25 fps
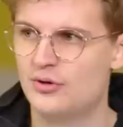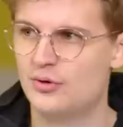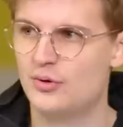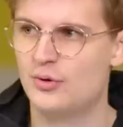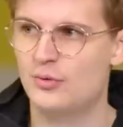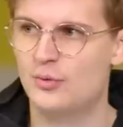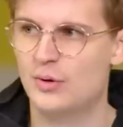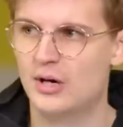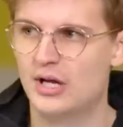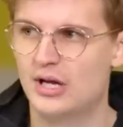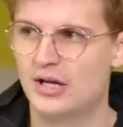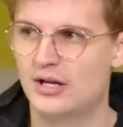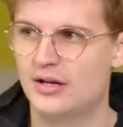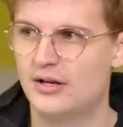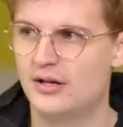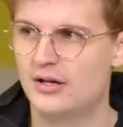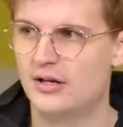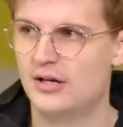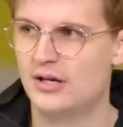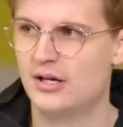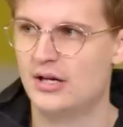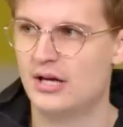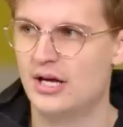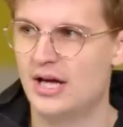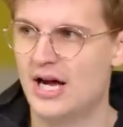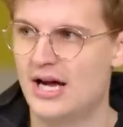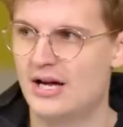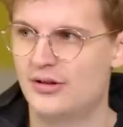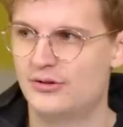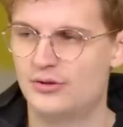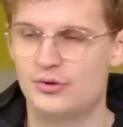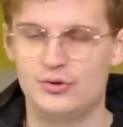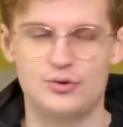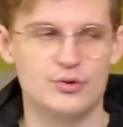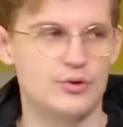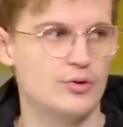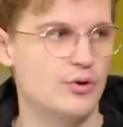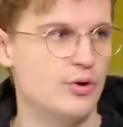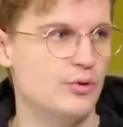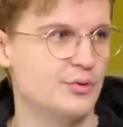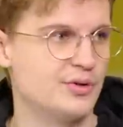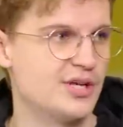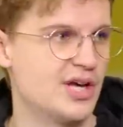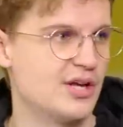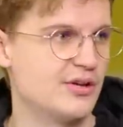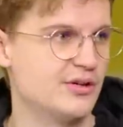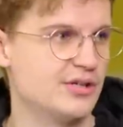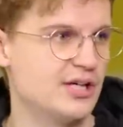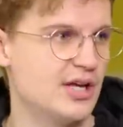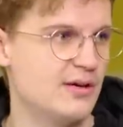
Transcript: doing well and add to your own kind of